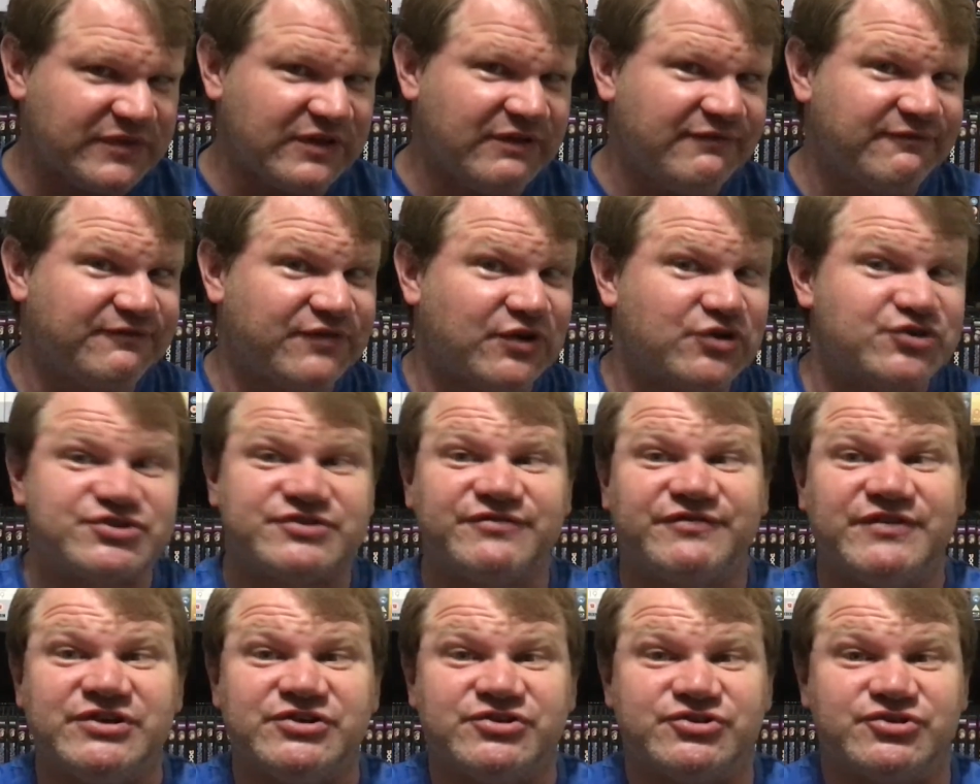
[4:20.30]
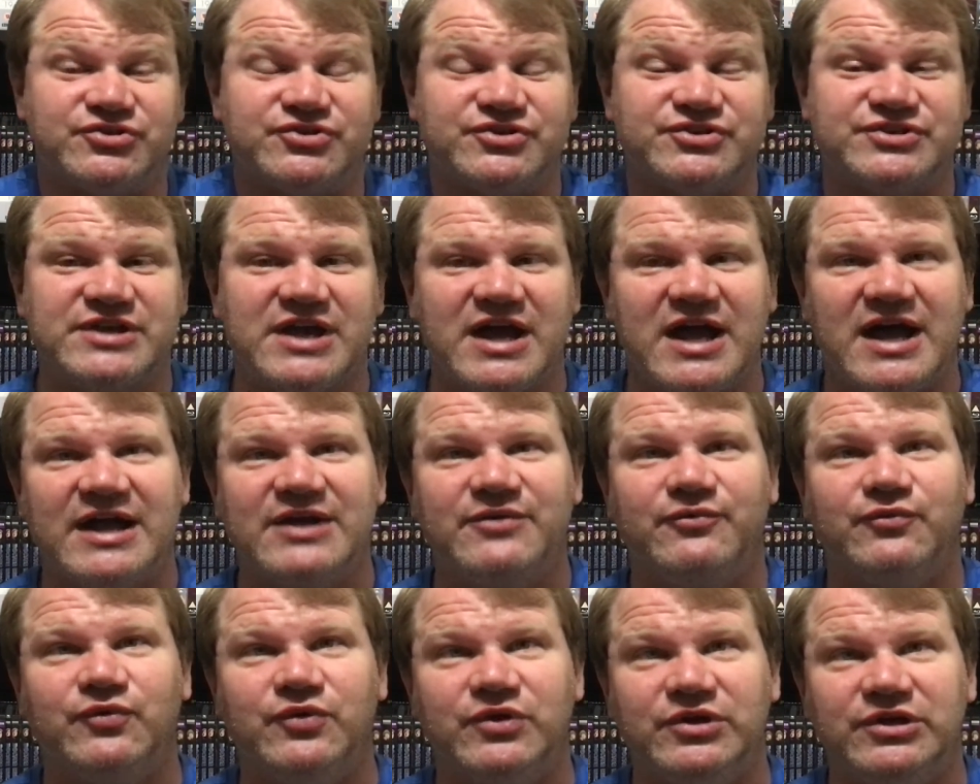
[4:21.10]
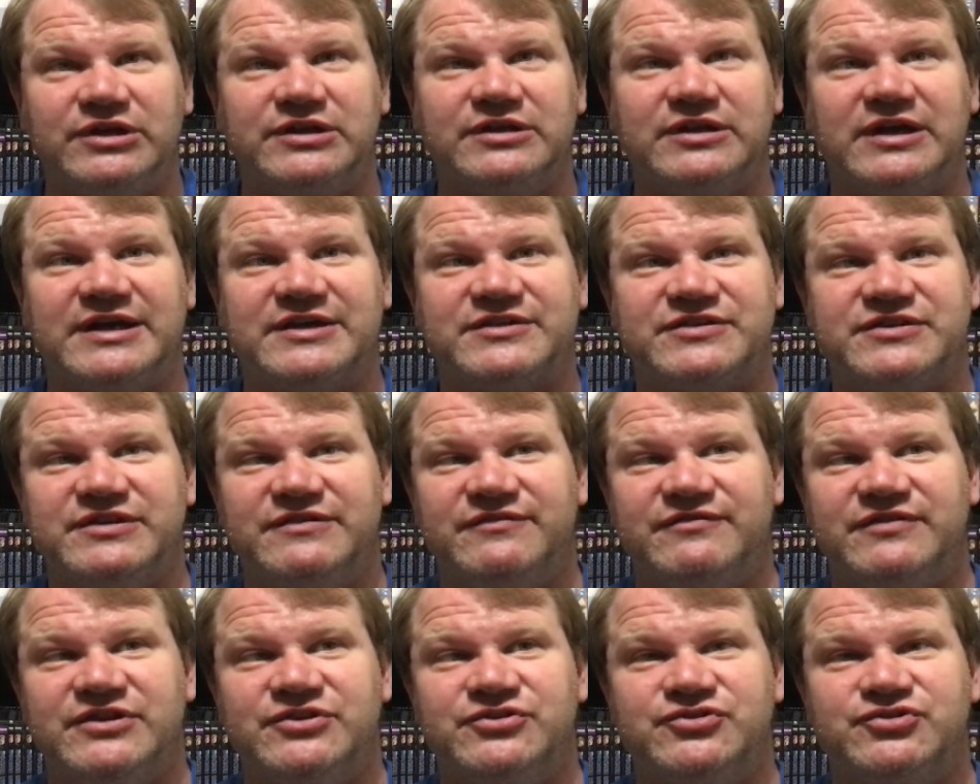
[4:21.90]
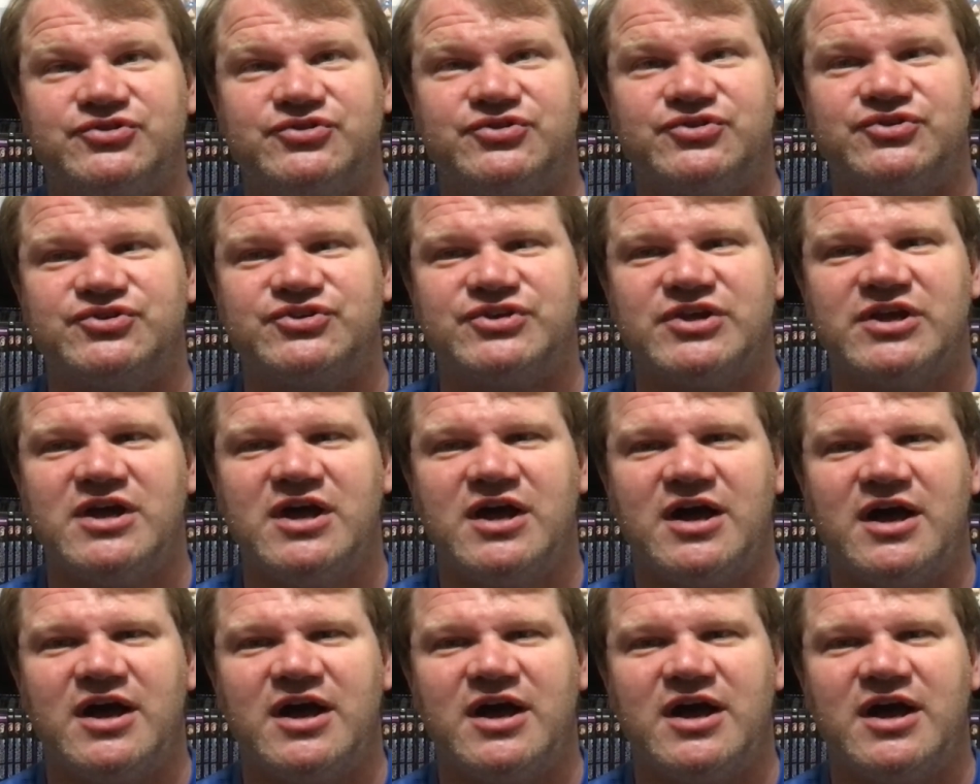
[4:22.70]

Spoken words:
first Avengers. I really like the Avengers.